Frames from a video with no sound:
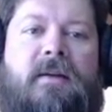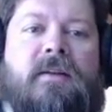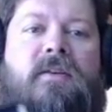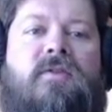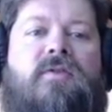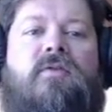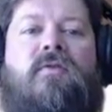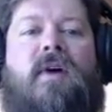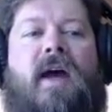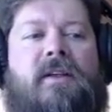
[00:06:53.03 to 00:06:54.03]

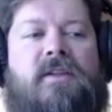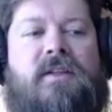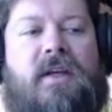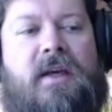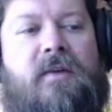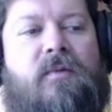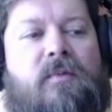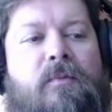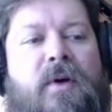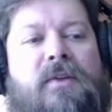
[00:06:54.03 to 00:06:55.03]
true HD
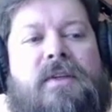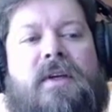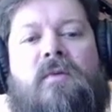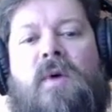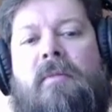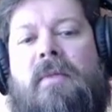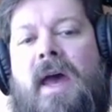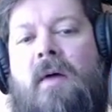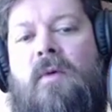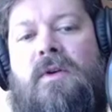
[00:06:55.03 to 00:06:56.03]
built-in
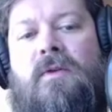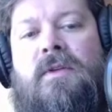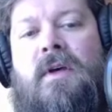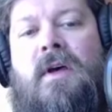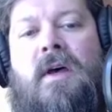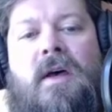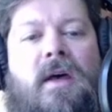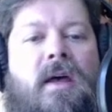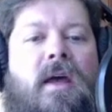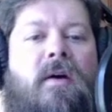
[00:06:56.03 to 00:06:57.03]
webcam, which was
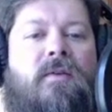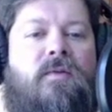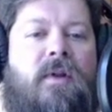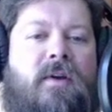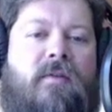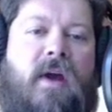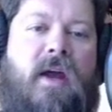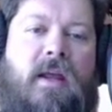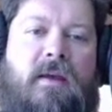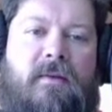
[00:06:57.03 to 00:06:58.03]
really
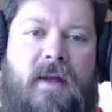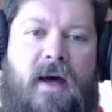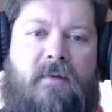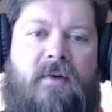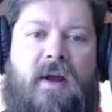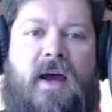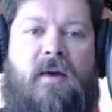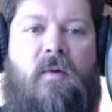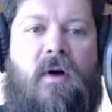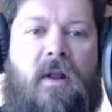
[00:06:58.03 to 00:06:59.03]
grainy, not very high
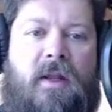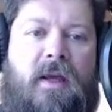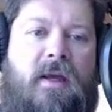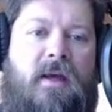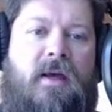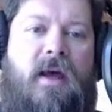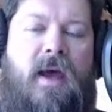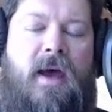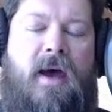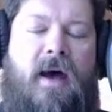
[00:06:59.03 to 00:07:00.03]
quality,
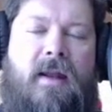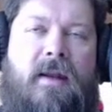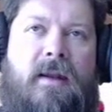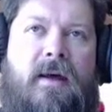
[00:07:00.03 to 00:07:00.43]
and